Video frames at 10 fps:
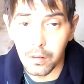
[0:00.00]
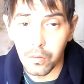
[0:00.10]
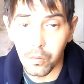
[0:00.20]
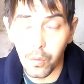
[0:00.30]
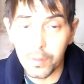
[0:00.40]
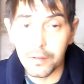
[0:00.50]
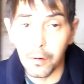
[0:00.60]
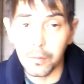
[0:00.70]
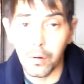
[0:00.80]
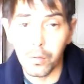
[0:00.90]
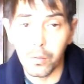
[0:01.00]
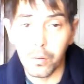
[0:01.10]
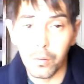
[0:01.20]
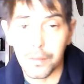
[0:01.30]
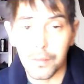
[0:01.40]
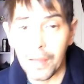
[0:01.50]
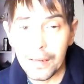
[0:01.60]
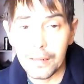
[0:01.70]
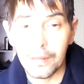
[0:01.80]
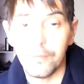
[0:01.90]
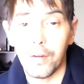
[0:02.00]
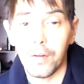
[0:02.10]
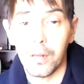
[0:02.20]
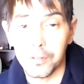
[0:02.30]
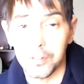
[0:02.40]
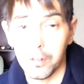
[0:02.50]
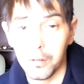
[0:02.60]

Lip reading: What we don't know is that the planet invited us here